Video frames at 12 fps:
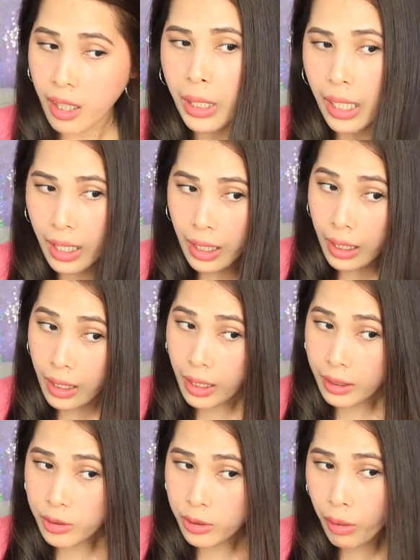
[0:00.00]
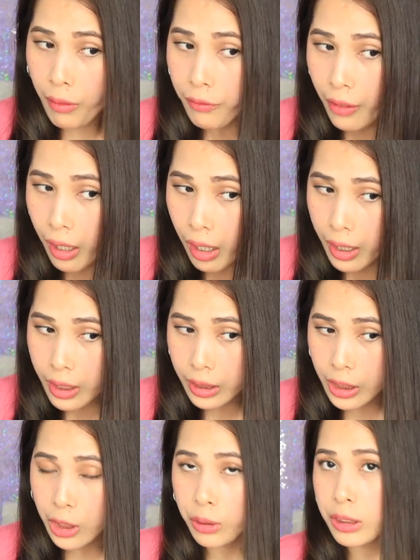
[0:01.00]
But so far
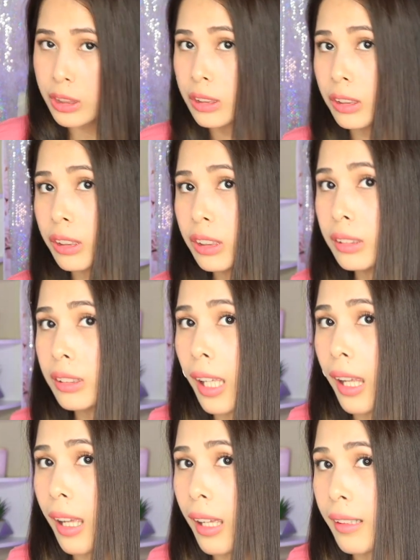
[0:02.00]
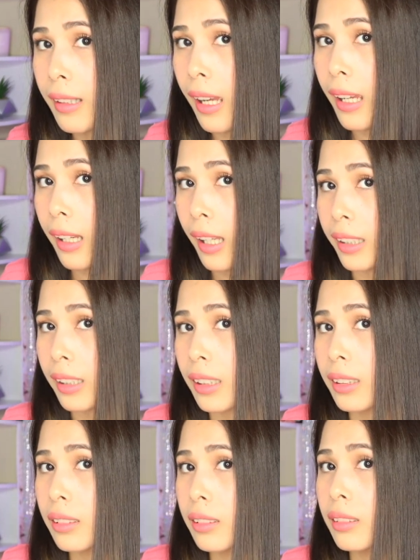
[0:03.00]
it looks good and I like it.